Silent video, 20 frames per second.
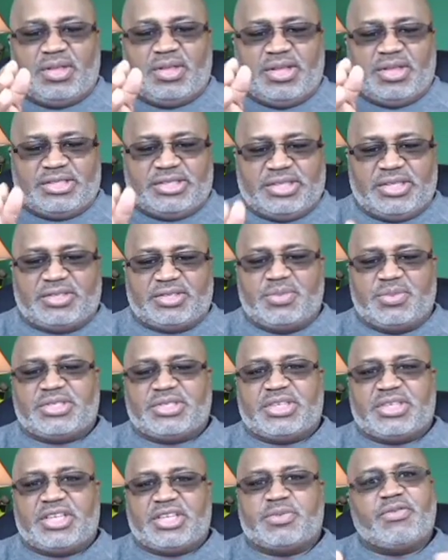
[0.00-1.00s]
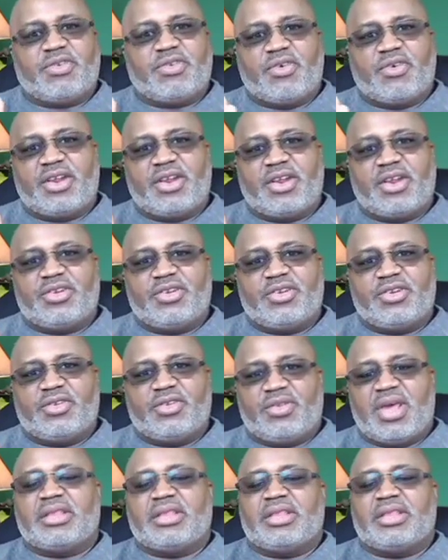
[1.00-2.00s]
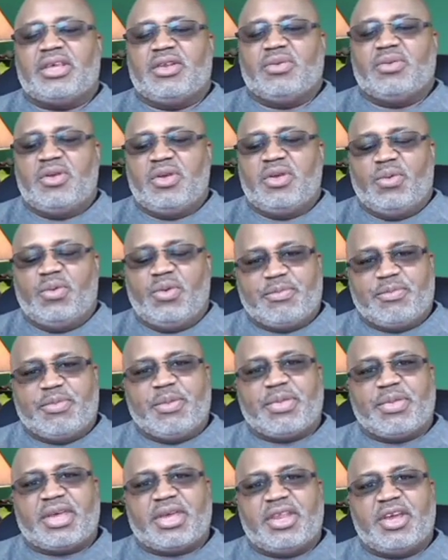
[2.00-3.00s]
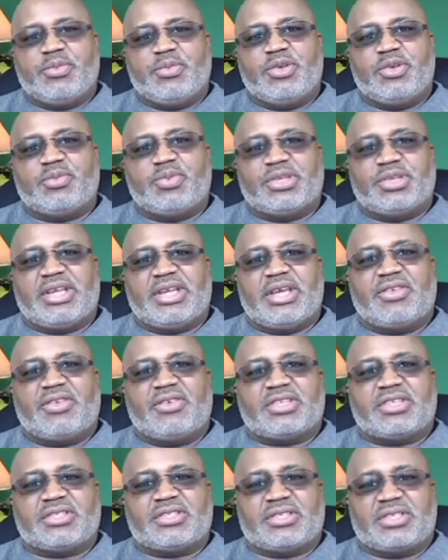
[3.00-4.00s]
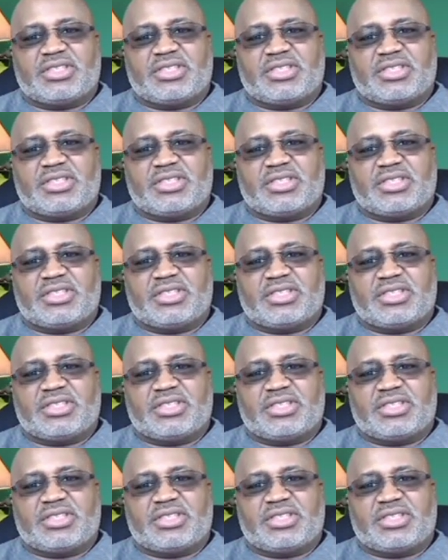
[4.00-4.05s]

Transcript: let's get some assessment if you don't know how to do that then we have people that can help you put together an